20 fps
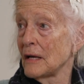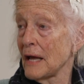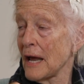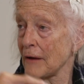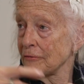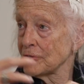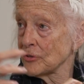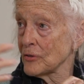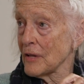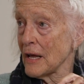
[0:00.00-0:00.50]

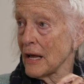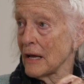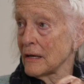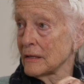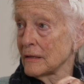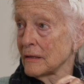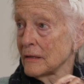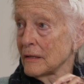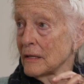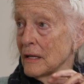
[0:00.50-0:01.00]
After that,
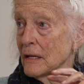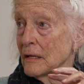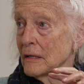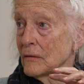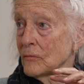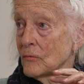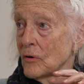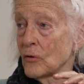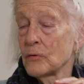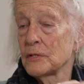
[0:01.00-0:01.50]

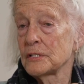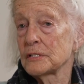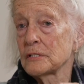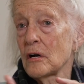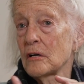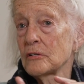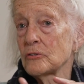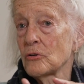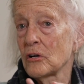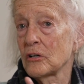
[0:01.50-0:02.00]
where we
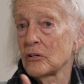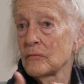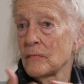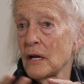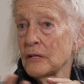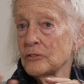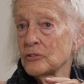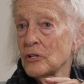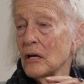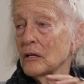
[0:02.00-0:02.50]
start talking
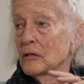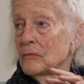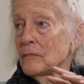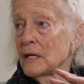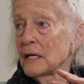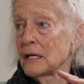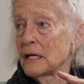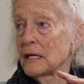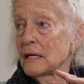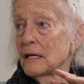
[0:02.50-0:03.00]
about
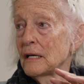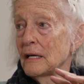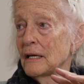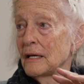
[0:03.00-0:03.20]
Giacometti,